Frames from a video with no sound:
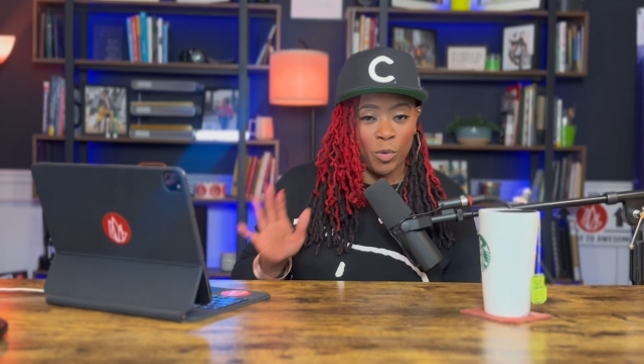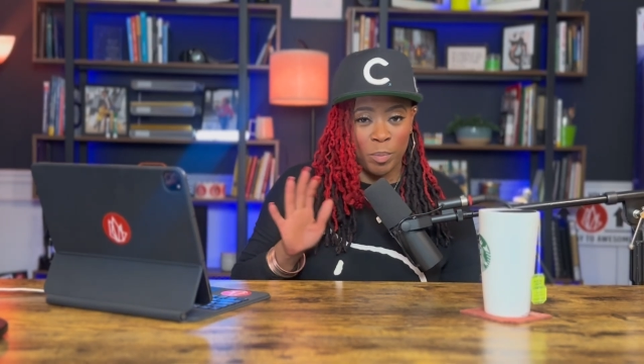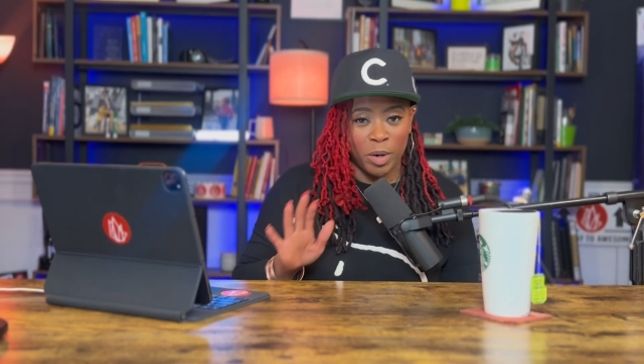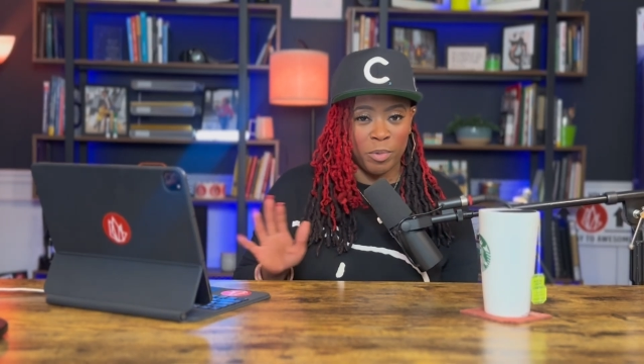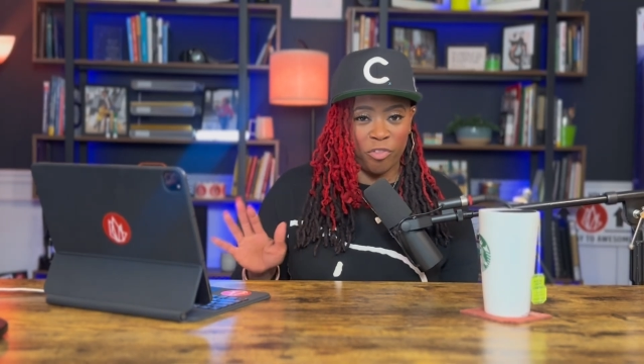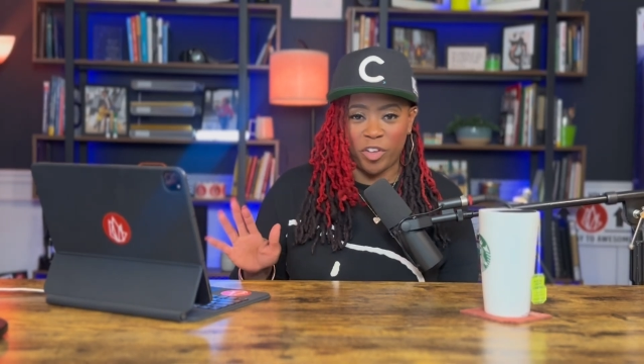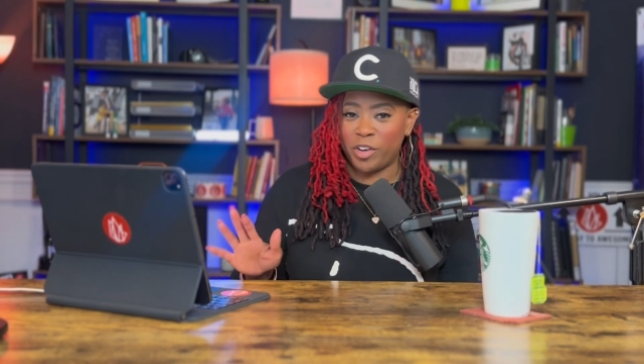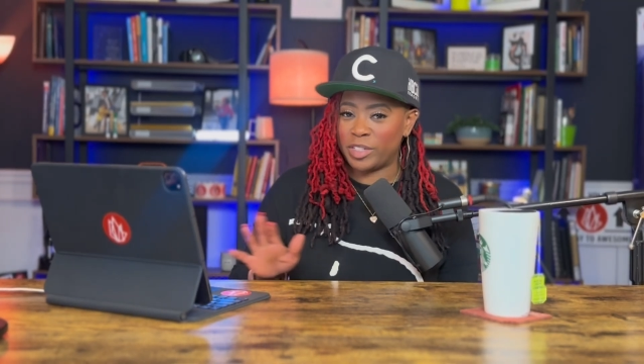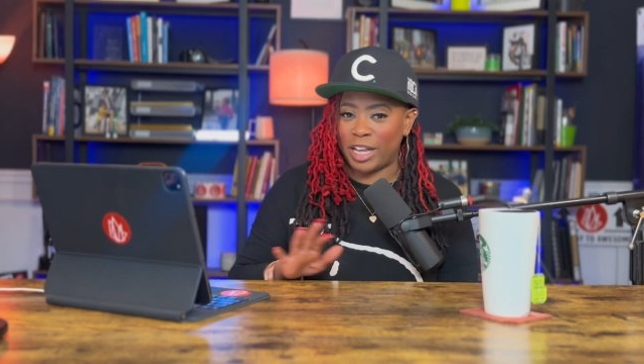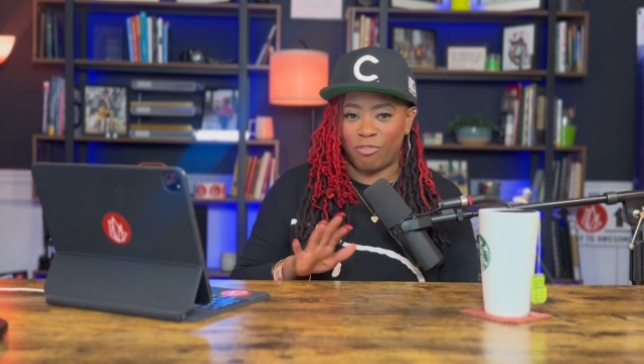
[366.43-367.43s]
remember,
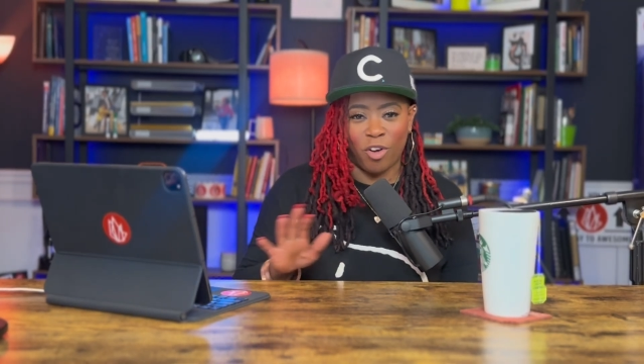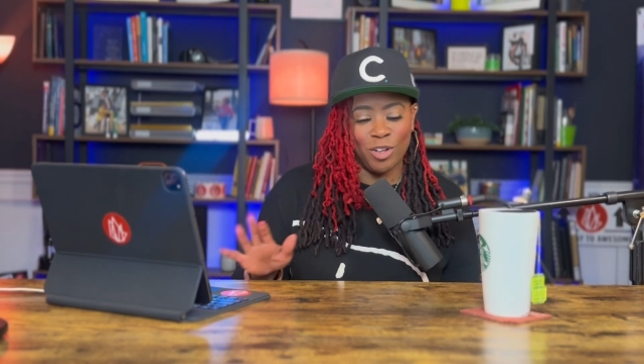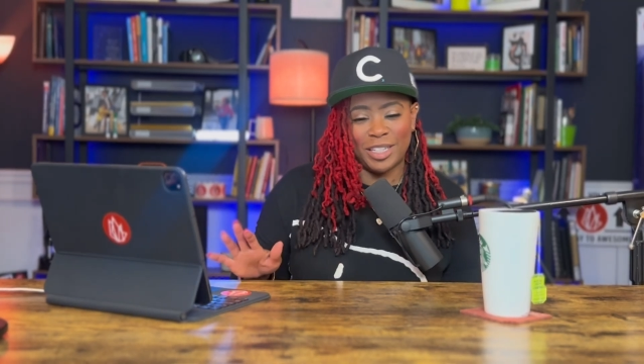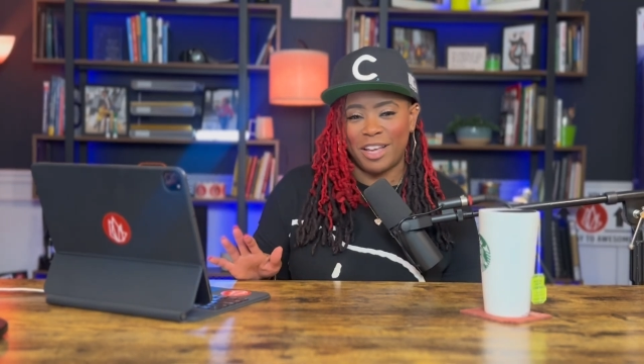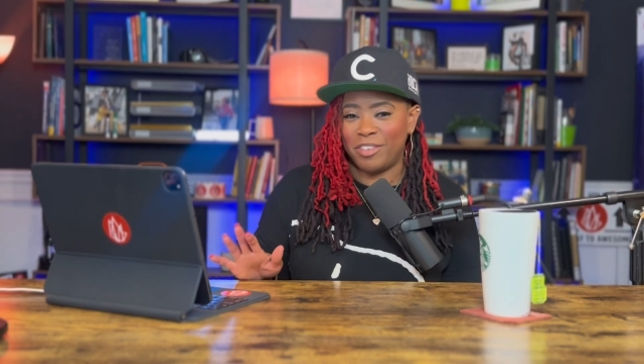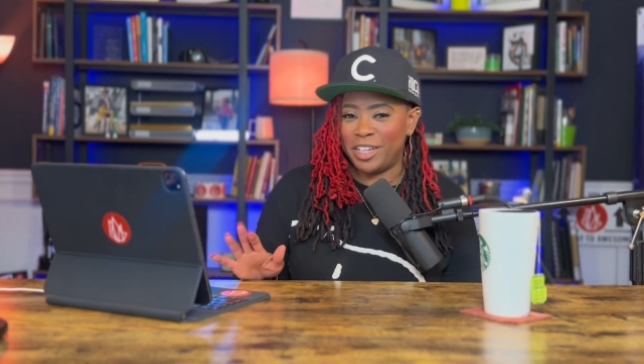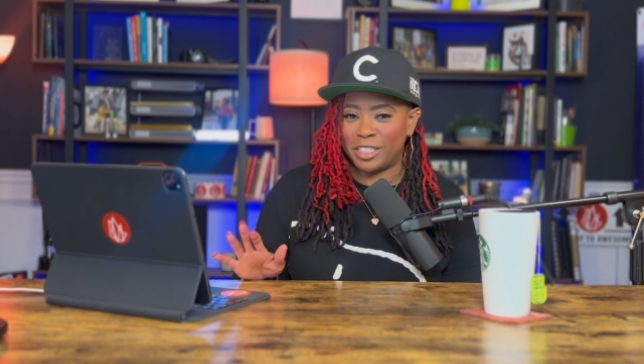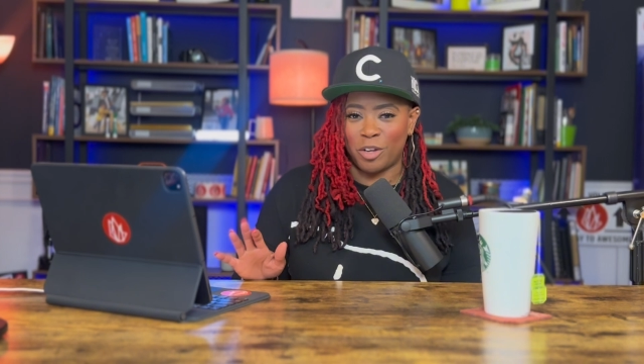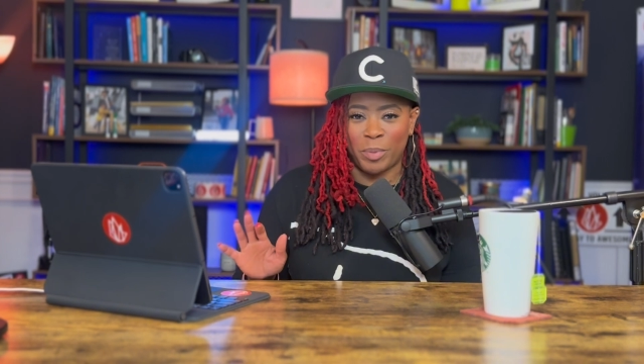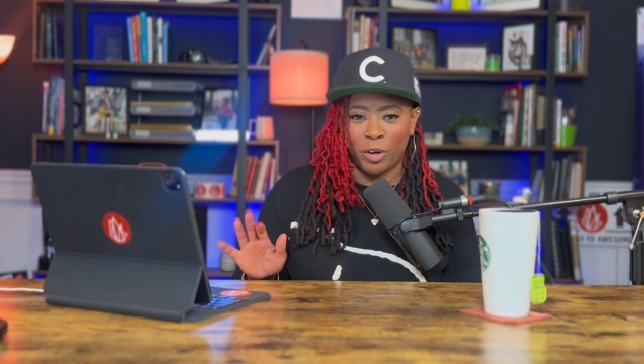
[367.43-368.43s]
fear is that false
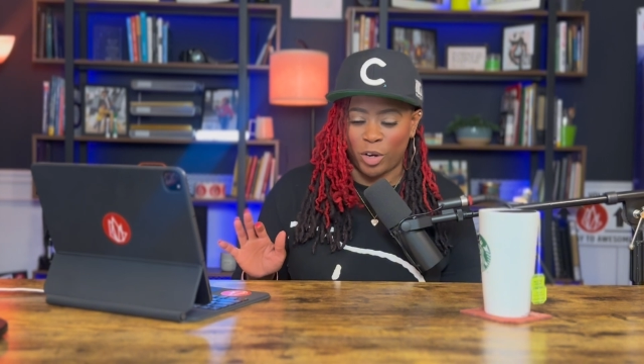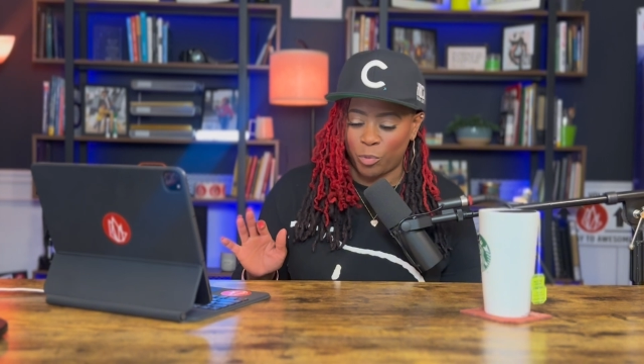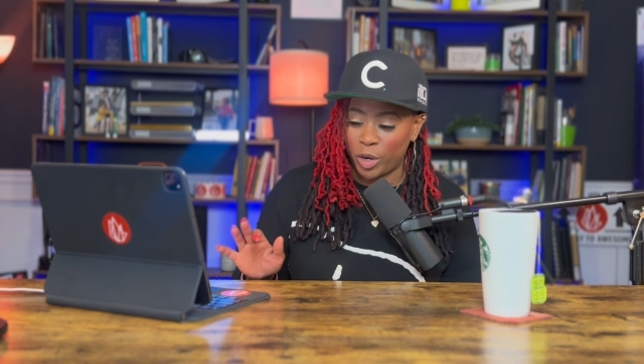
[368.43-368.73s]
evidence appearing